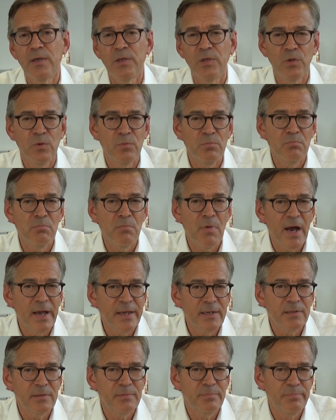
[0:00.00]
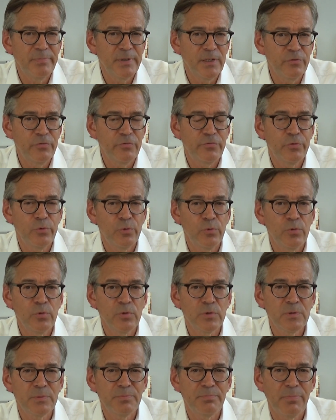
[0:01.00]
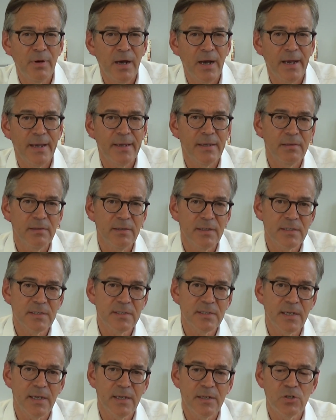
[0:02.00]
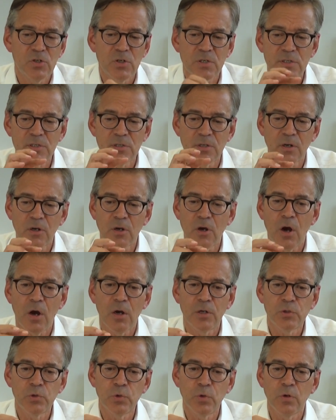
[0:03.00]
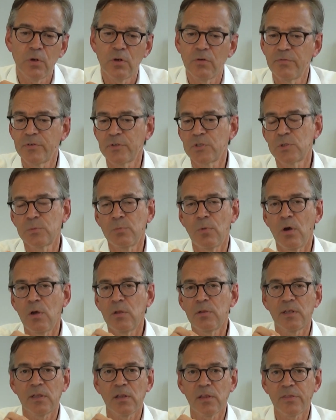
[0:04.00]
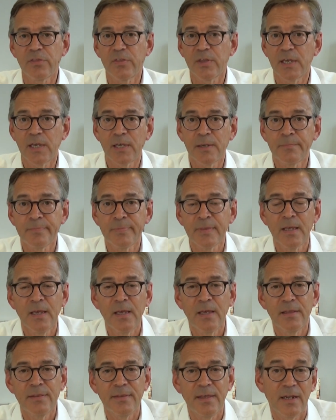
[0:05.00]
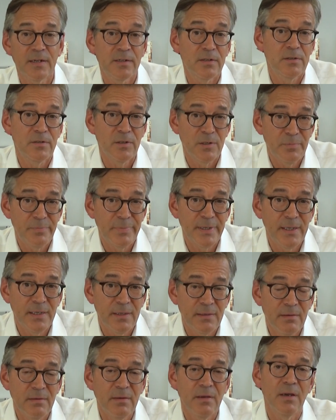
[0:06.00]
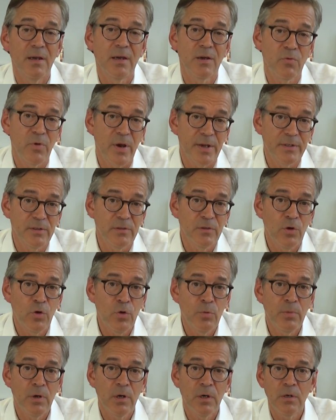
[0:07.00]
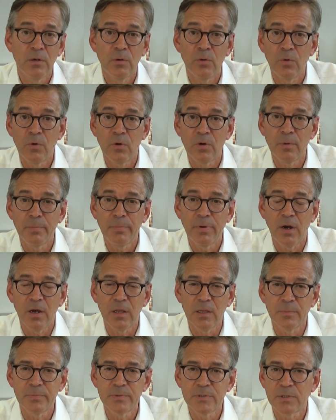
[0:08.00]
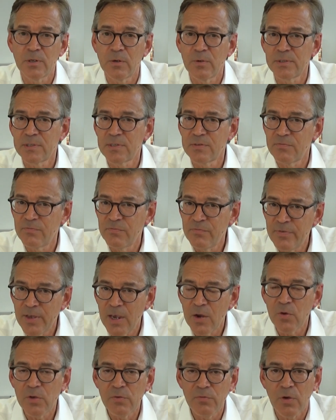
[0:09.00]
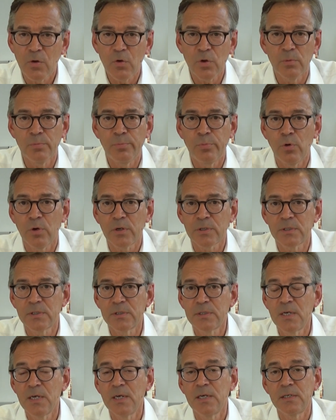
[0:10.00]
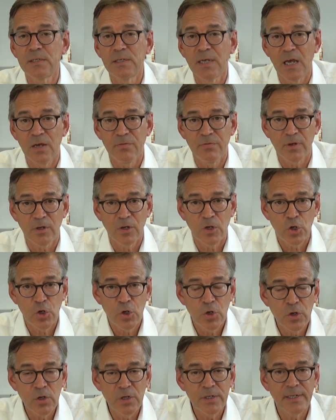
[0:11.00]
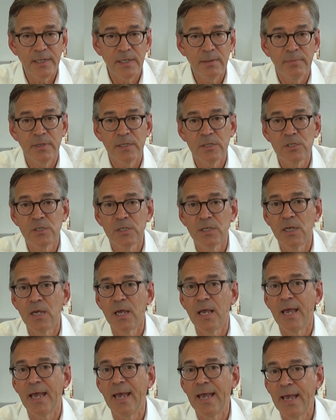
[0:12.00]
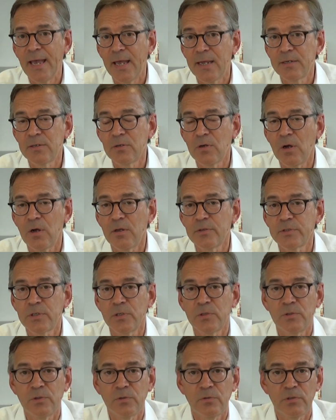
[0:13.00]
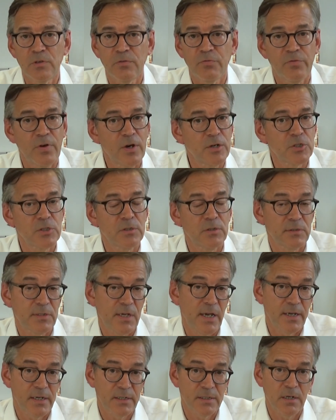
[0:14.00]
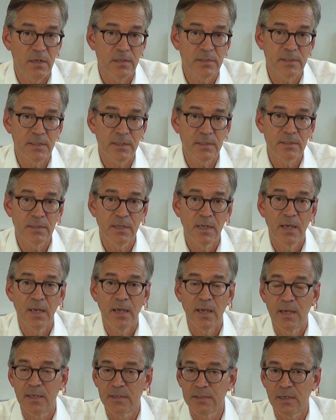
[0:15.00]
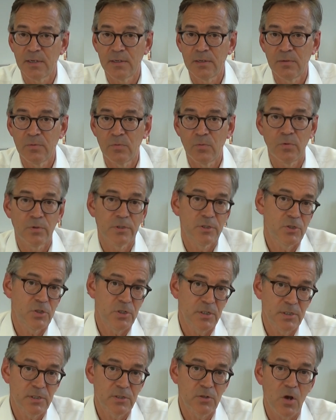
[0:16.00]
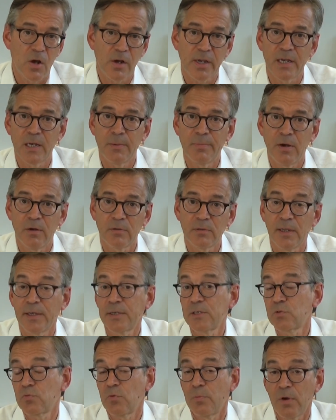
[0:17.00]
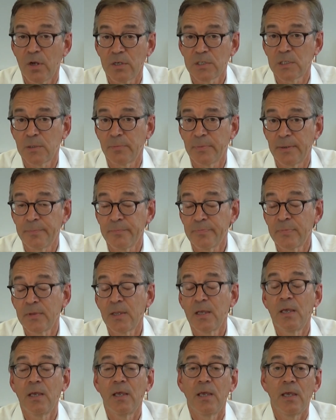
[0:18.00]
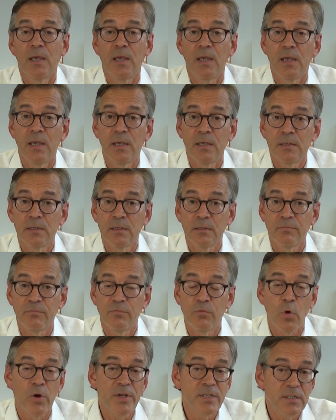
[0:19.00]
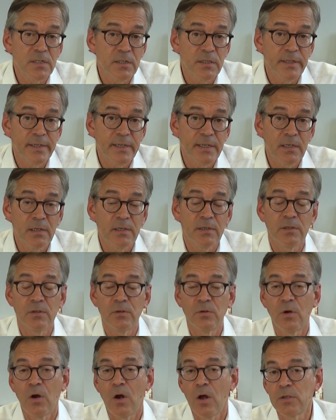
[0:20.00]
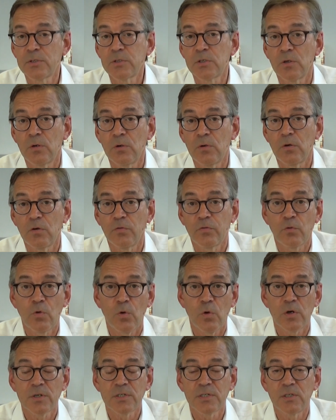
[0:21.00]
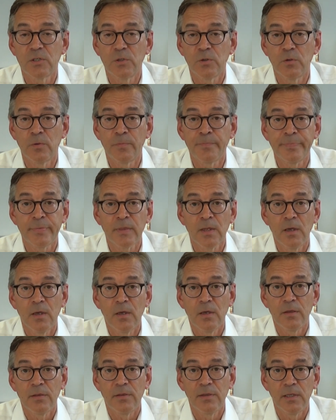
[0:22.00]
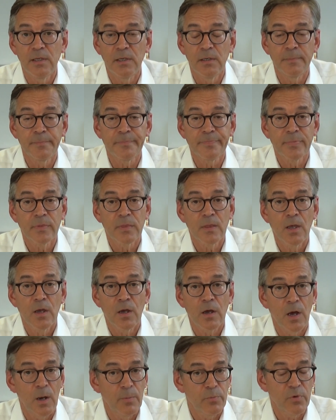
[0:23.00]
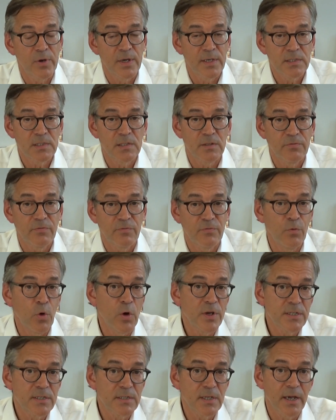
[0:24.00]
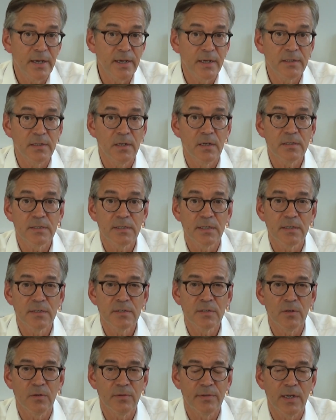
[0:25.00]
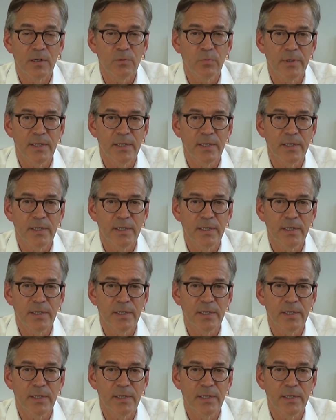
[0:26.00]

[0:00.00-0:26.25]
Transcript: you might be fooled by, let's say, just the contour of a small little thing that could be a granuloma or a polyp. So it's very, very important to have a good image and also do the functional diagnostics, as I was just talking about, like stroboscopy. In a voice clinic, you also, of course, do the comprehensive voice diagnostics, so that